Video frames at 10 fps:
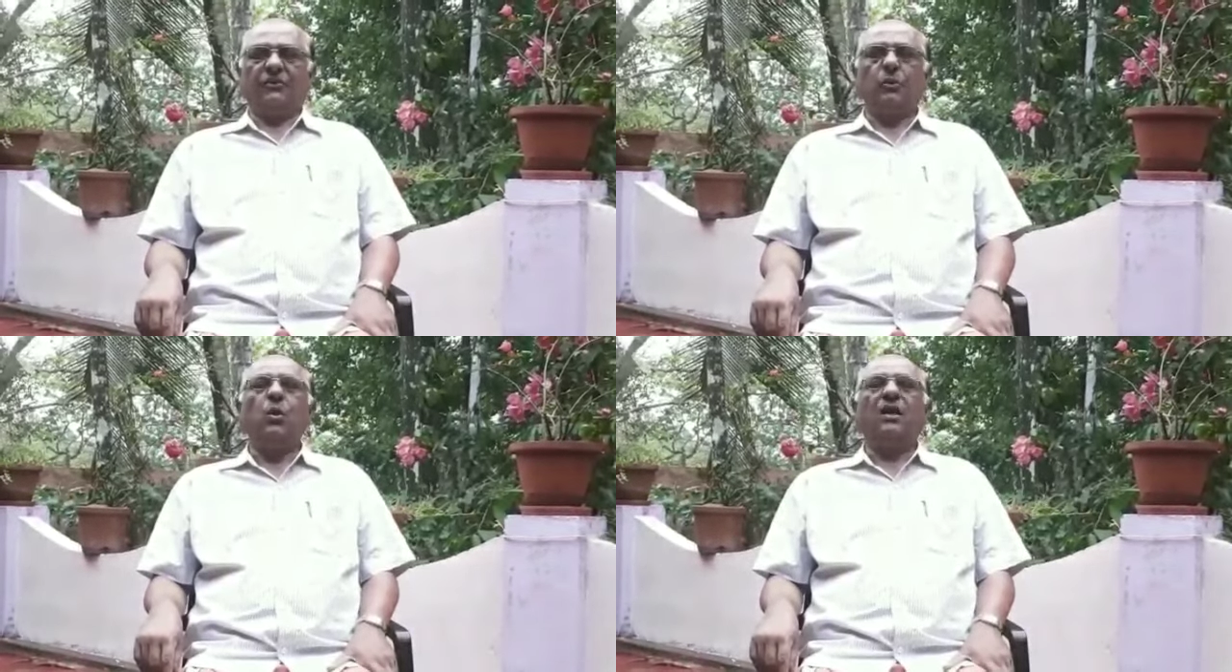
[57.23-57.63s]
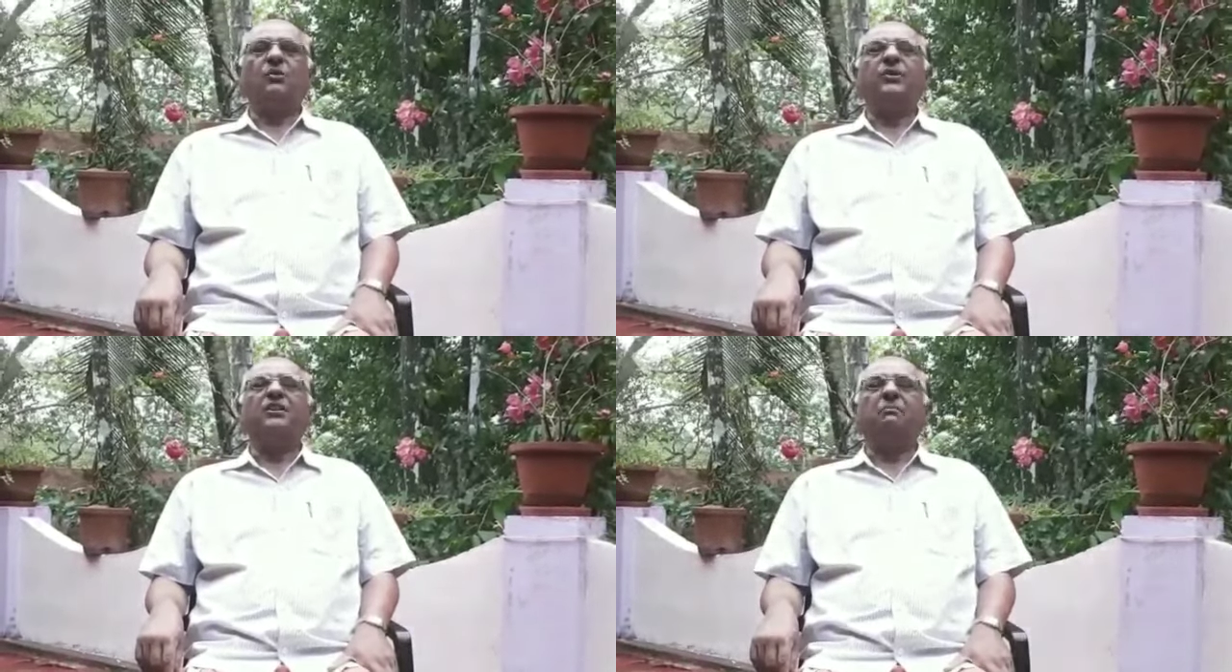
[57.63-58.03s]
you are
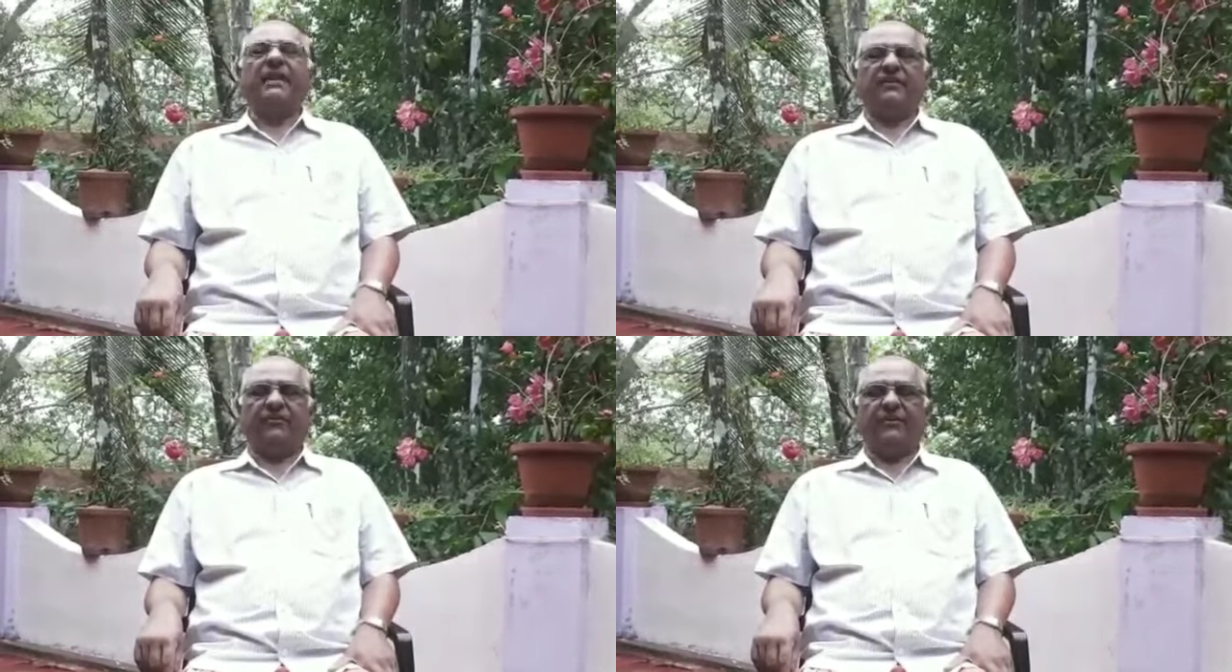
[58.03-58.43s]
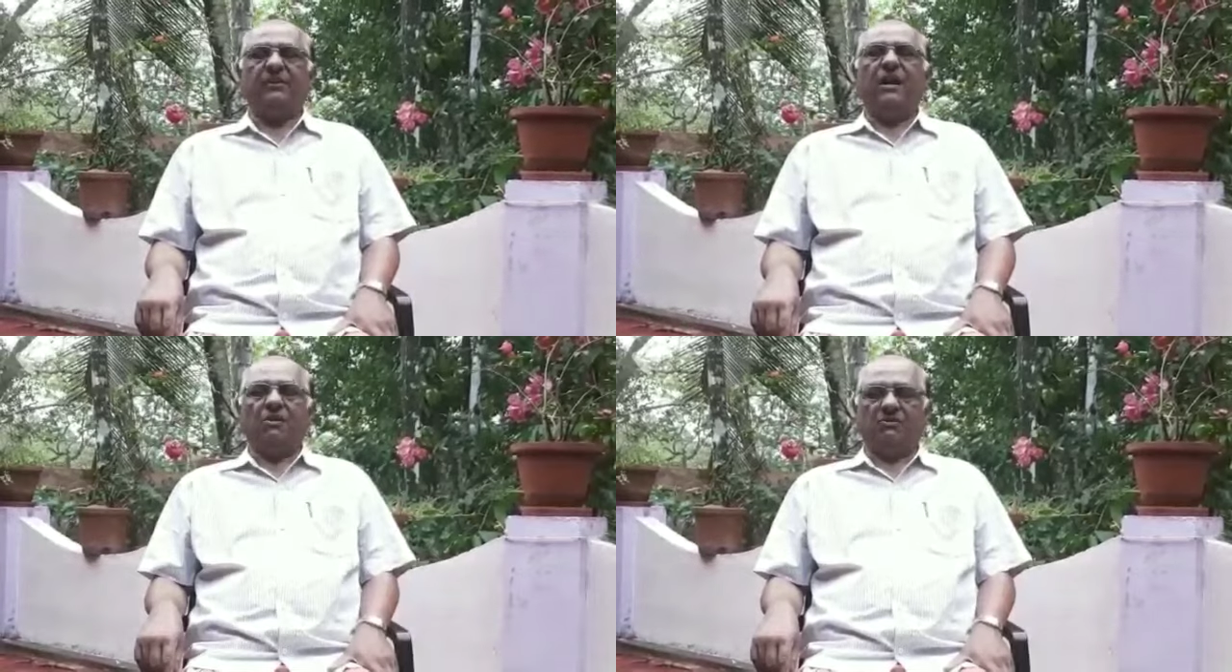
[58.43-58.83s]
going to benefit
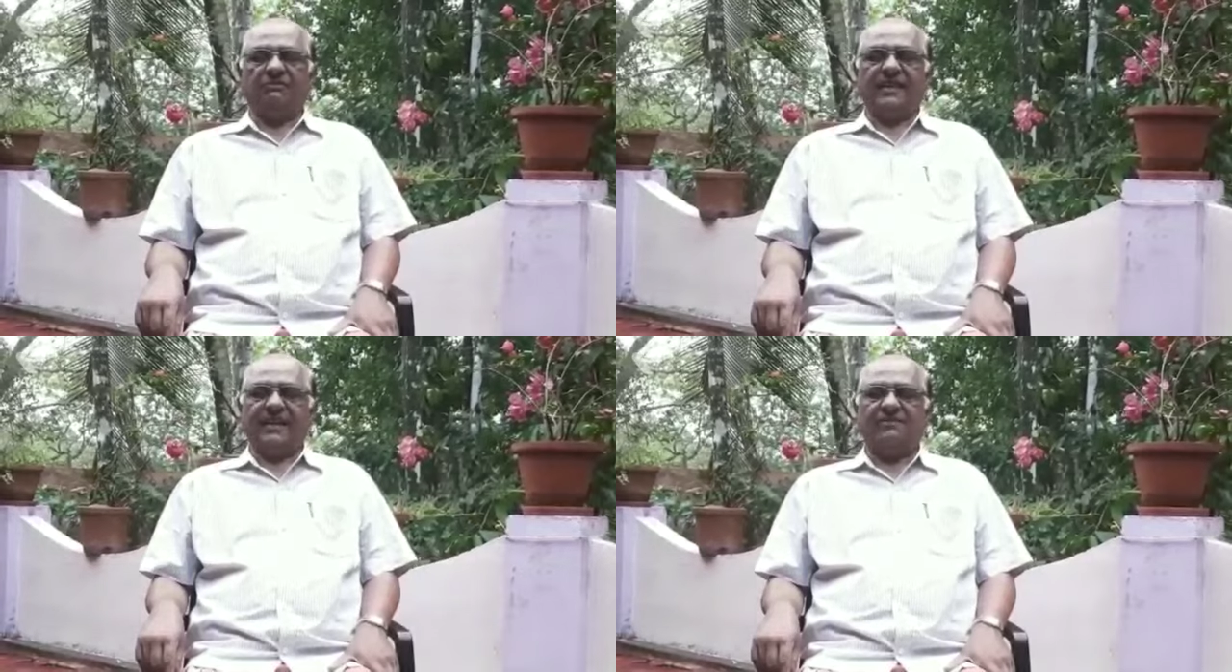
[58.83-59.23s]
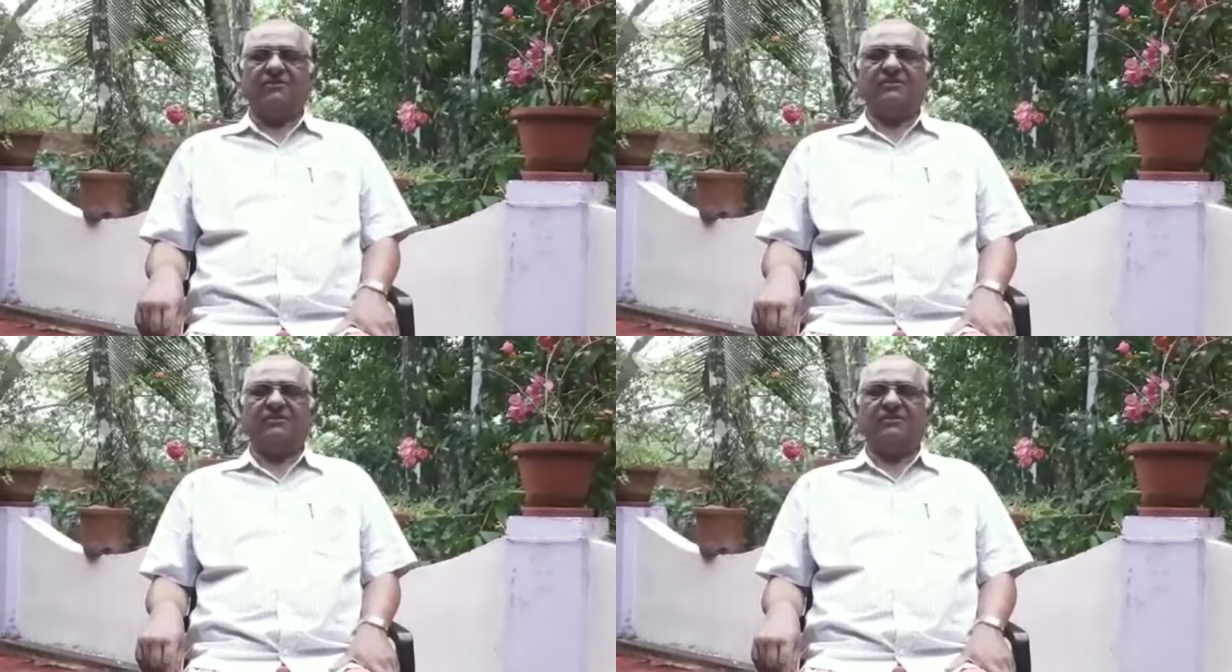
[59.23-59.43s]
out of that.